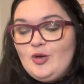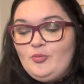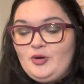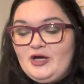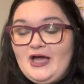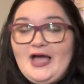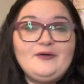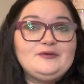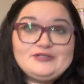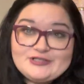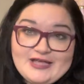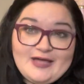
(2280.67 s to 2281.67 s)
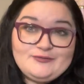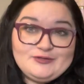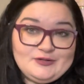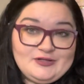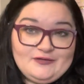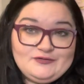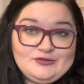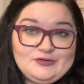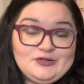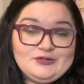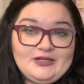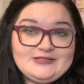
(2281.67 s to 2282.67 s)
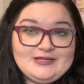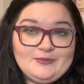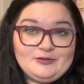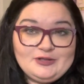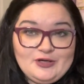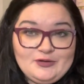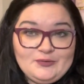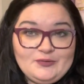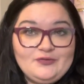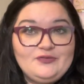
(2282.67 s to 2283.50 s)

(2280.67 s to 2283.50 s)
but I would just absolutely love to know your thoughts down below.